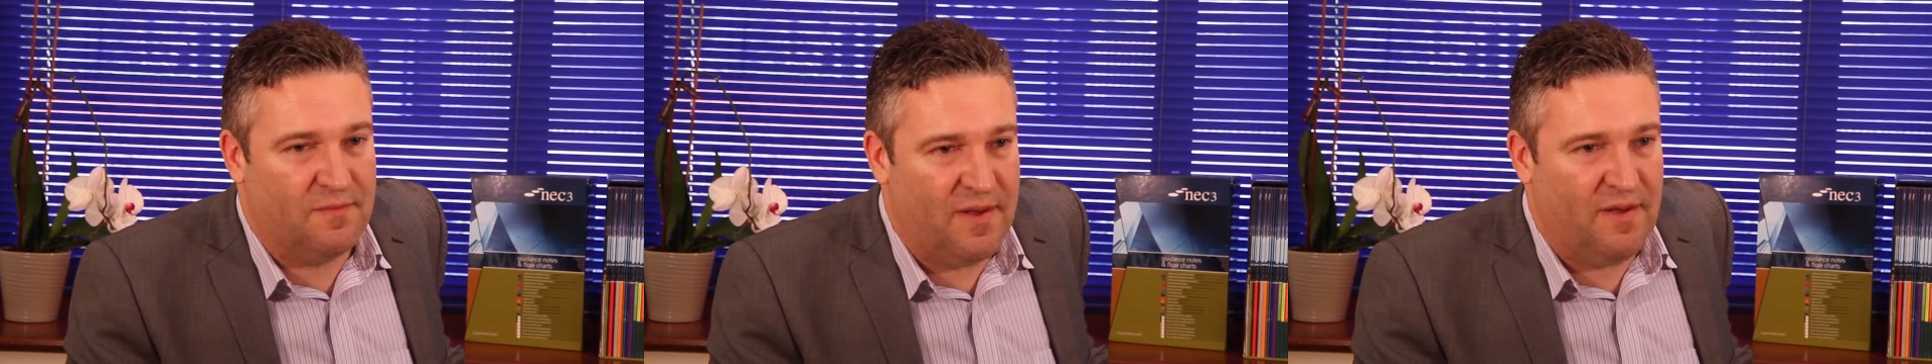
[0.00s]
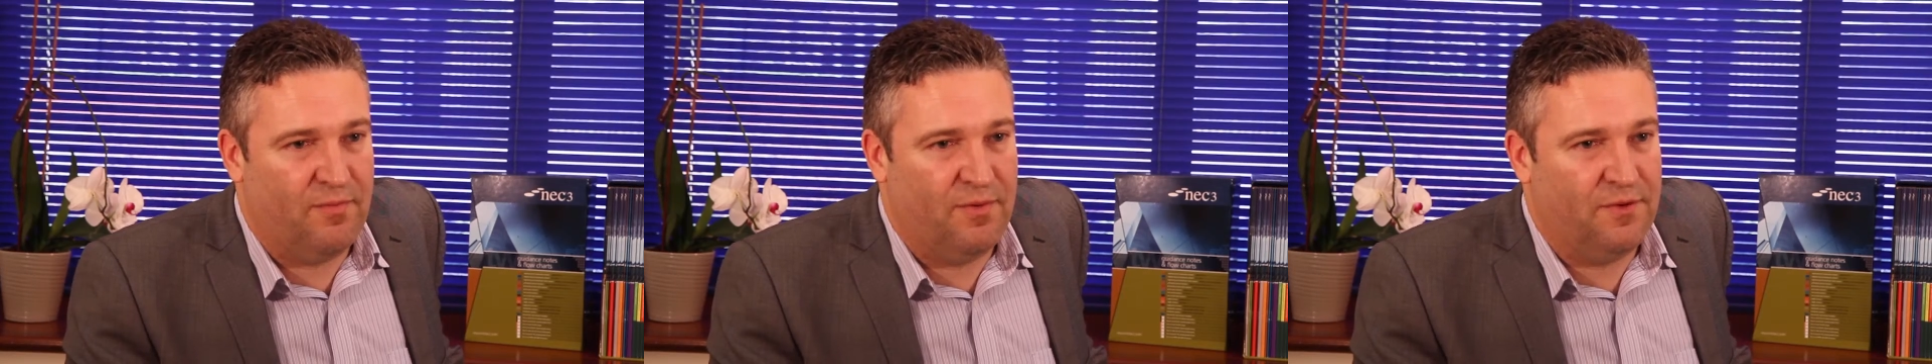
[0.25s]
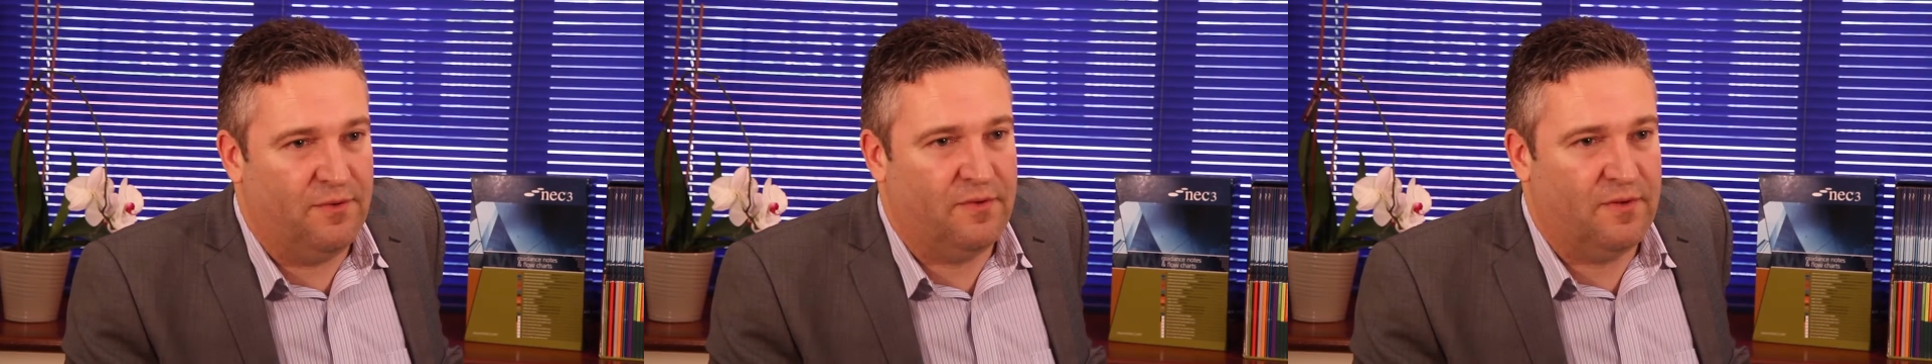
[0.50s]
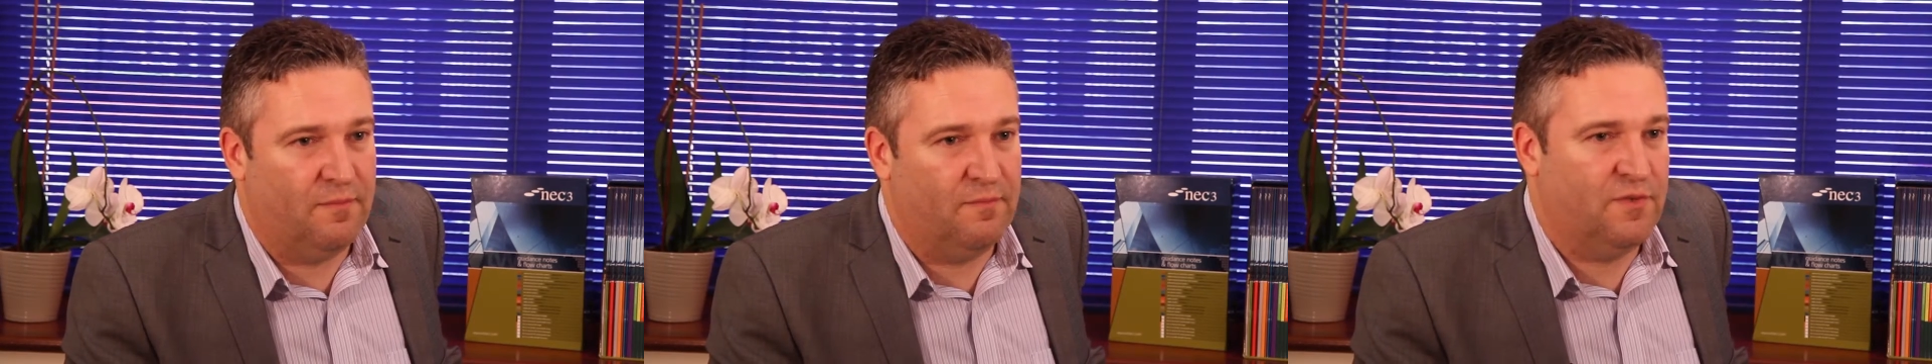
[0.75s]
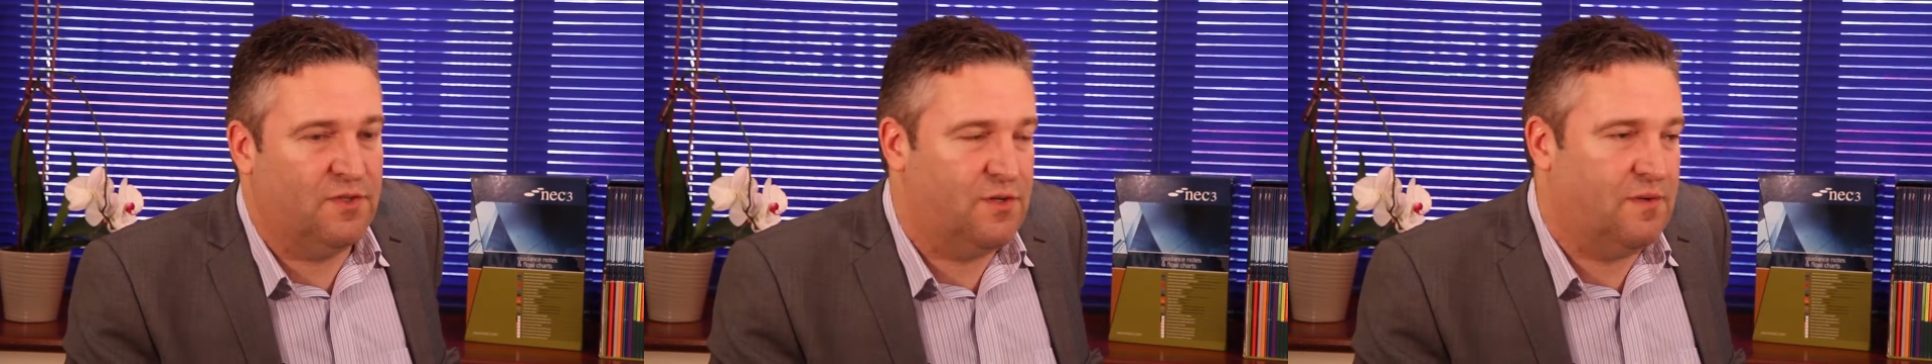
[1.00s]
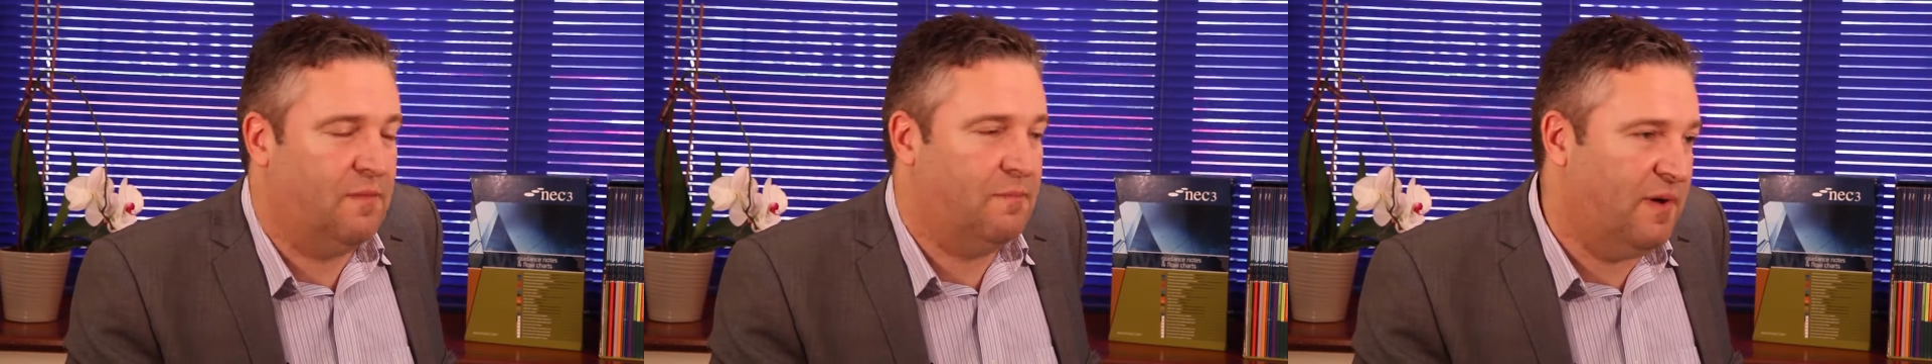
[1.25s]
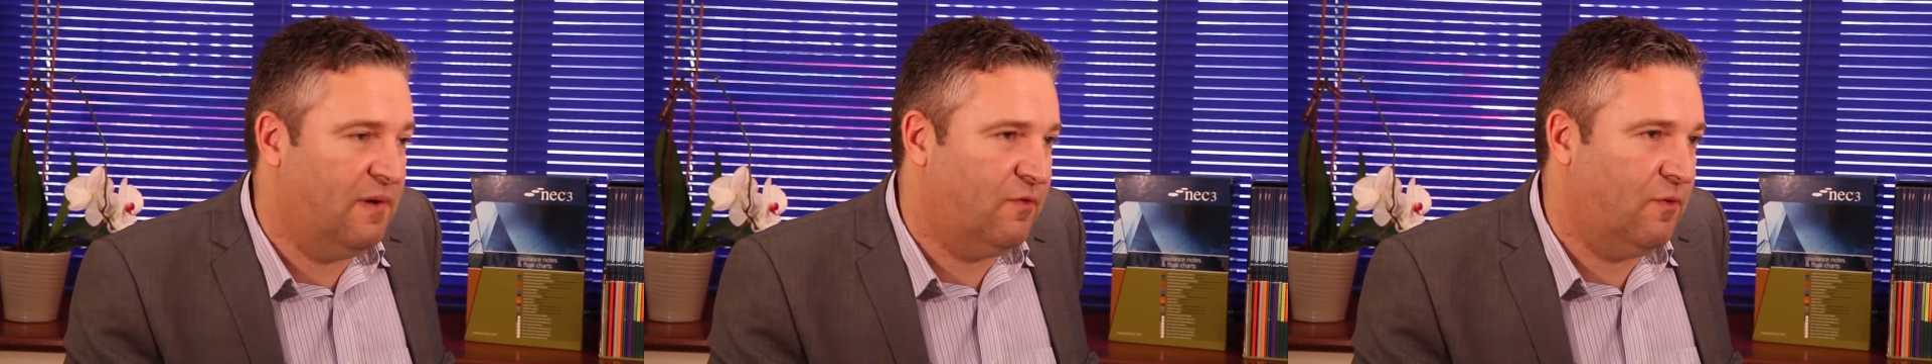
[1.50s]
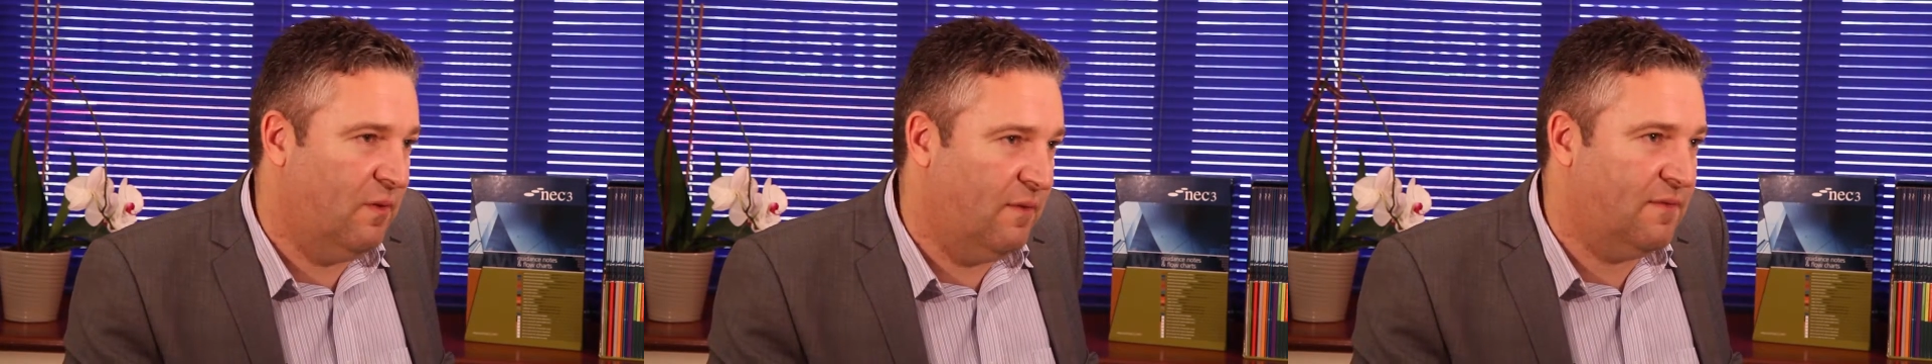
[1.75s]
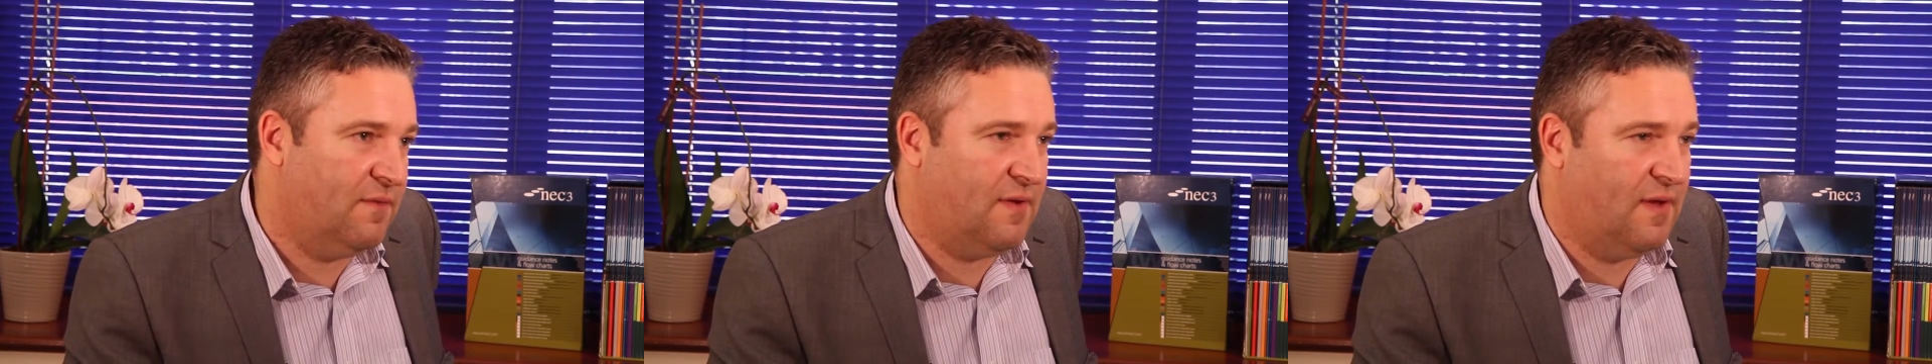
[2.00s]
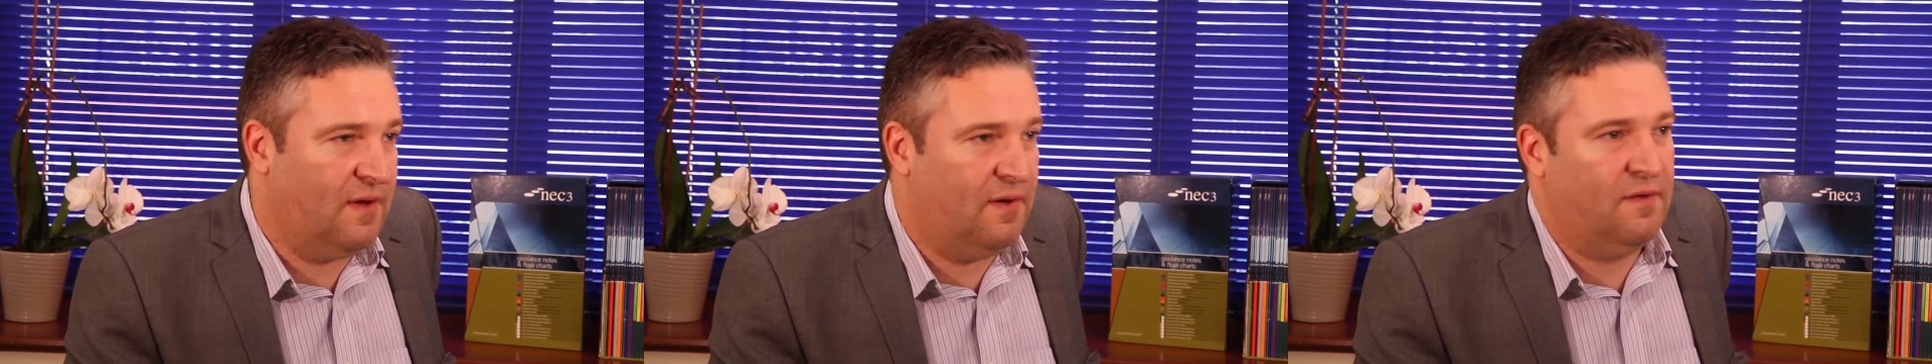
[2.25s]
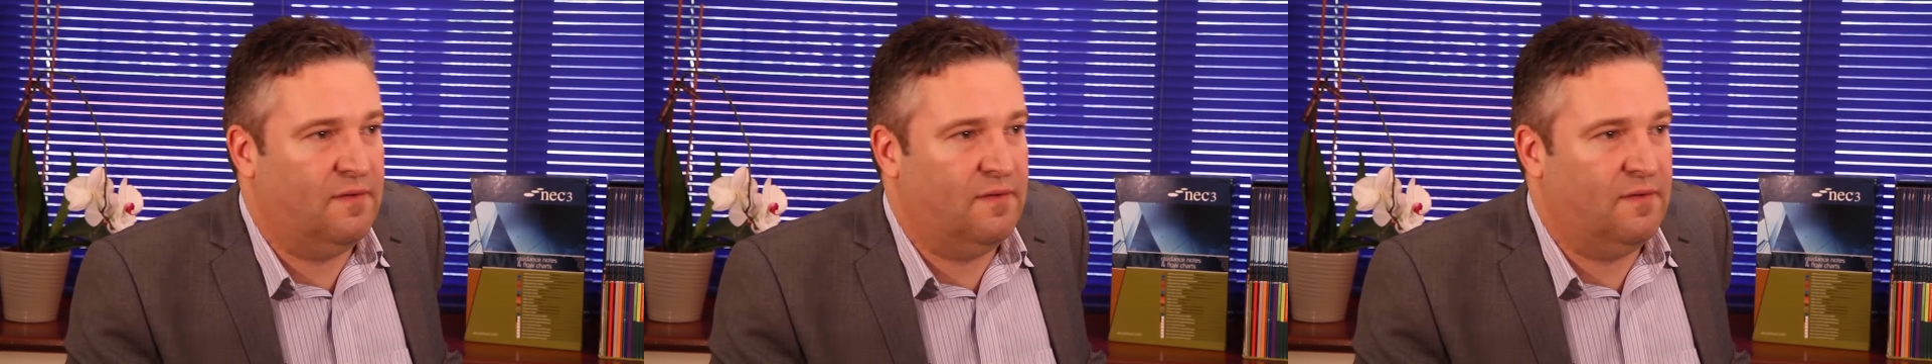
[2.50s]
may have produced a bill of quants, an